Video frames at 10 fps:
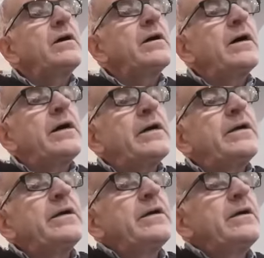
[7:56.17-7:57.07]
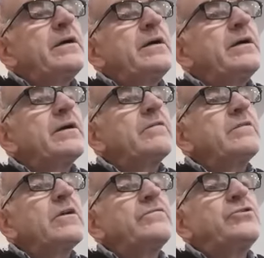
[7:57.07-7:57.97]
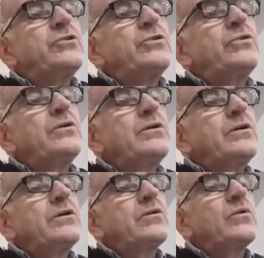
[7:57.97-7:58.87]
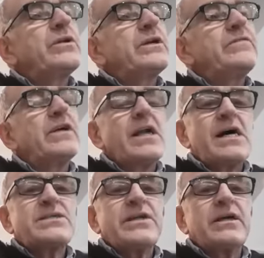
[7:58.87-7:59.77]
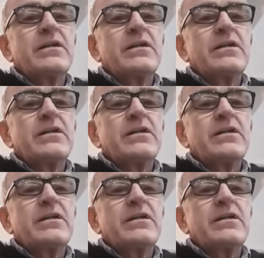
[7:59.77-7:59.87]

I have loved you with an everlasting